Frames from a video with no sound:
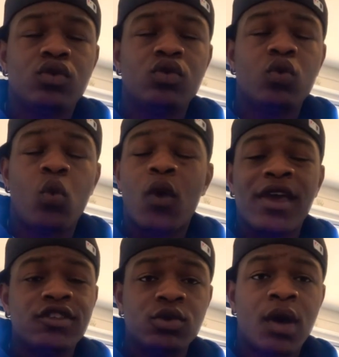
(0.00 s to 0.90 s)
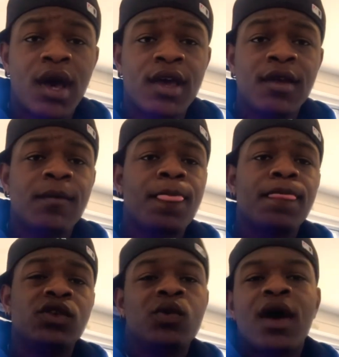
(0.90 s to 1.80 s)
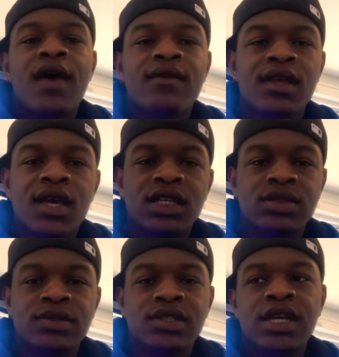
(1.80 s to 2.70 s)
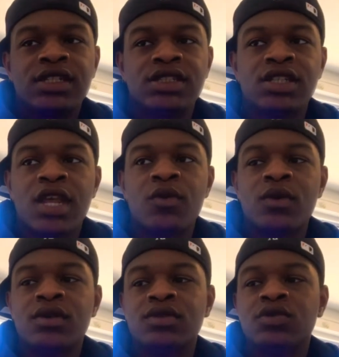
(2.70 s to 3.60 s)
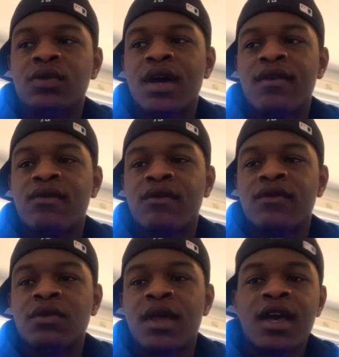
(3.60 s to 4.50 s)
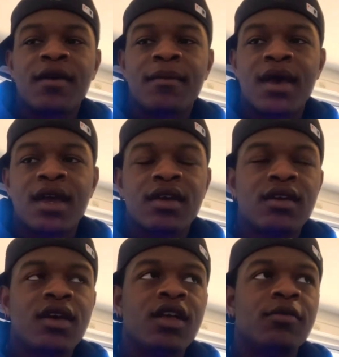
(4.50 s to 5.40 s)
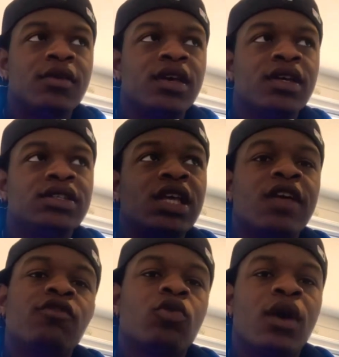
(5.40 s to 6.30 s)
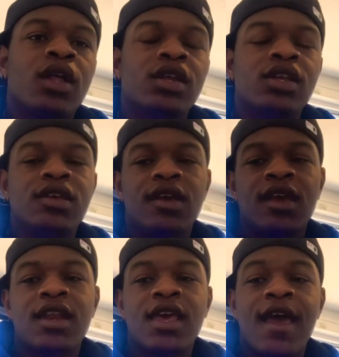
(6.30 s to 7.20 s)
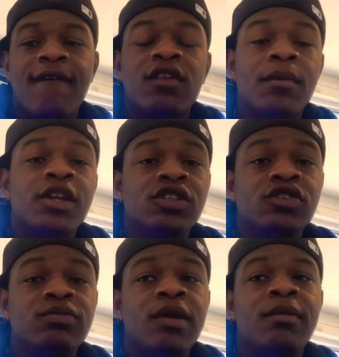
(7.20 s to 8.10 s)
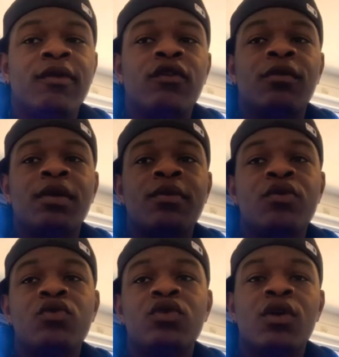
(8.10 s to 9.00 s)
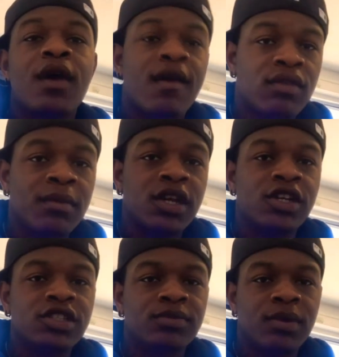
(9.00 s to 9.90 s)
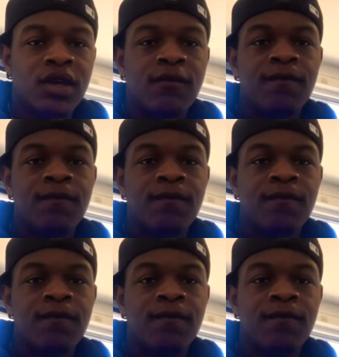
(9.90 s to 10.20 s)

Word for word: way too high, you won't have any customers. Yes, they will. You will have a few that come back because they love the quality and they have the money to spend. But for the people who don't have the money to spend,